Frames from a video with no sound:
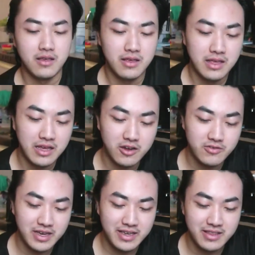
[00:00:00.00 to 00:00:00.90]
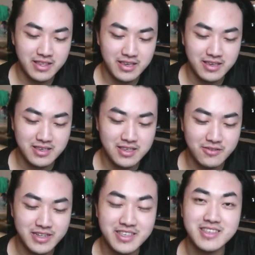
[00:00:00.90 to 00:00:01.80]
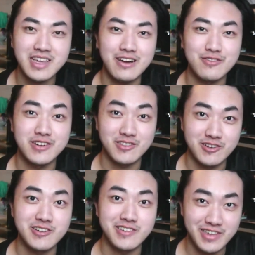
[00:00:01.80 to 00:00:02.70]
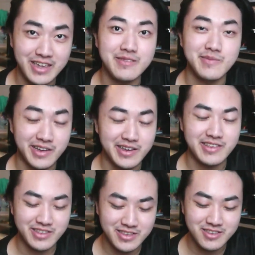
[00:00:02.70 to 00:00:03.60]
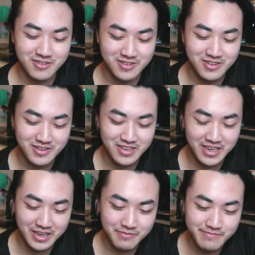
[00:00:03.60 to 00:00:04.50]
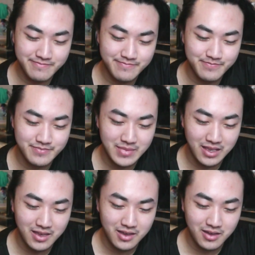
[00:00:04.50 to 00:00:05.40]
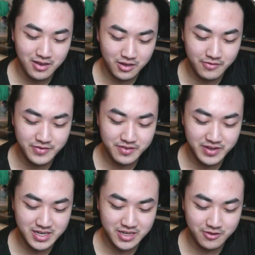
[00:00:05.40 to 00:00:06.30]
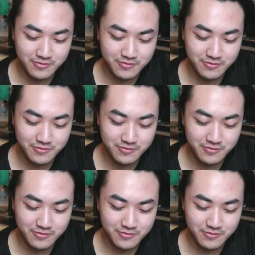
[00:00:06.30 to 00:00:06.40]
Alright, so this is our third game, guys. This is our third game of the video.